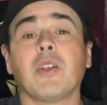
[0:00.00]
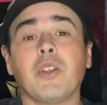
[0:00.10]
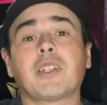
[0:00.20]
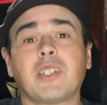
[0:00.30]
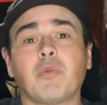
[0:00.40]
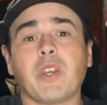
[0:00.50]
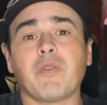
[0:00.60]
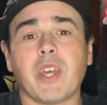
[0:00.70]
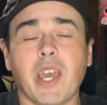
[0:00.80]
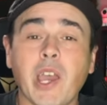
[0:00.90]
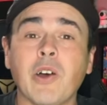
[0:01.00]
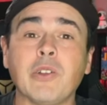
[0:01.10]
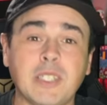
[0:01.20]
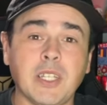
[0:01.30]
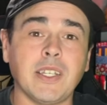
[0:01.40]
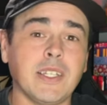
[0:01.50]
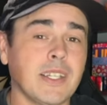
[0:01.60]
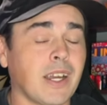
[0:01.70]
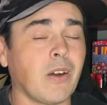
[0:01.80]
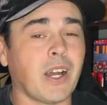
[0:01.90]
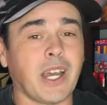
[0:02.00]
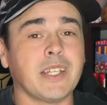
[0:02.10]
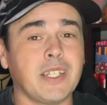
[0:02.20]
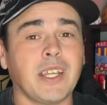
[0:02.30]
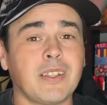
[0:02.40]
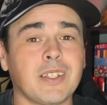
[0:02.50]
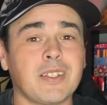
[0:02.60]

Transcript: Next up, we have the Hell tee. Now, I dig this